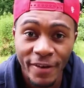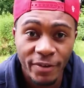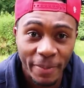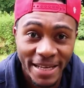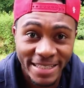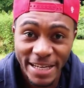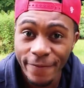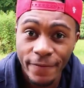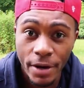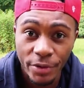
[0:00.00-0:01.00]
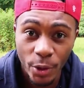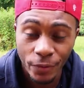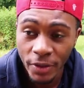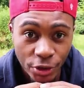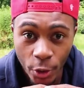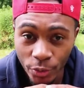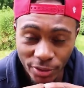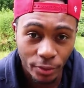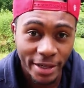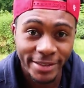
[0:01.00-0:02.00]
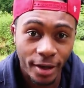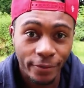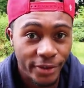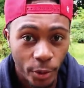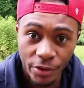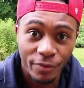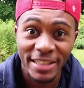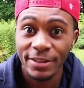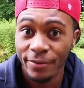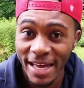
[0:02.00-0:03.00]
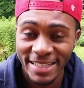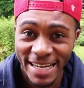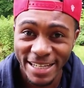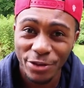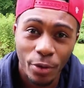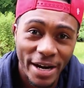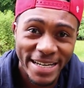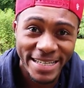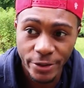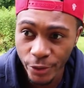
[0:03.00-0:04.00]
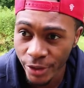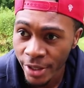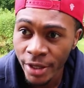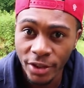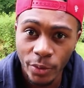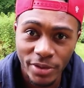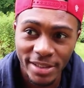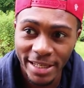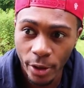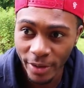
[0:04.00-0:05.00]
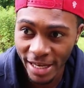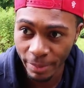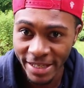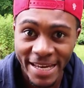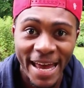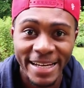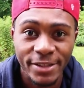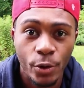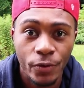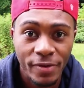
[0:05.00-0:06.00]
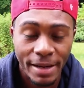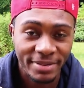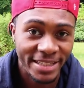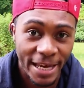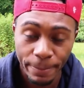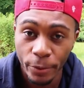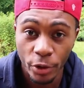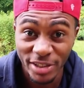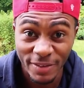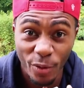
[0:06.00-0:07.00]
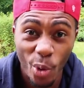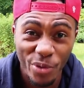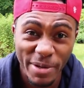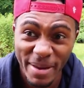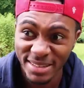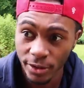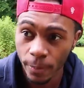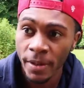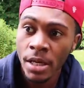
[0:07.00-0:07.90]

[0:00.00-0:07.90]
If you have a bad day, fair enough. Don't just write it off though. For the rest of that day, try and eat good. Don't just think, okay, I'm gonna eat any sort of crap today purely because I'm already messed up.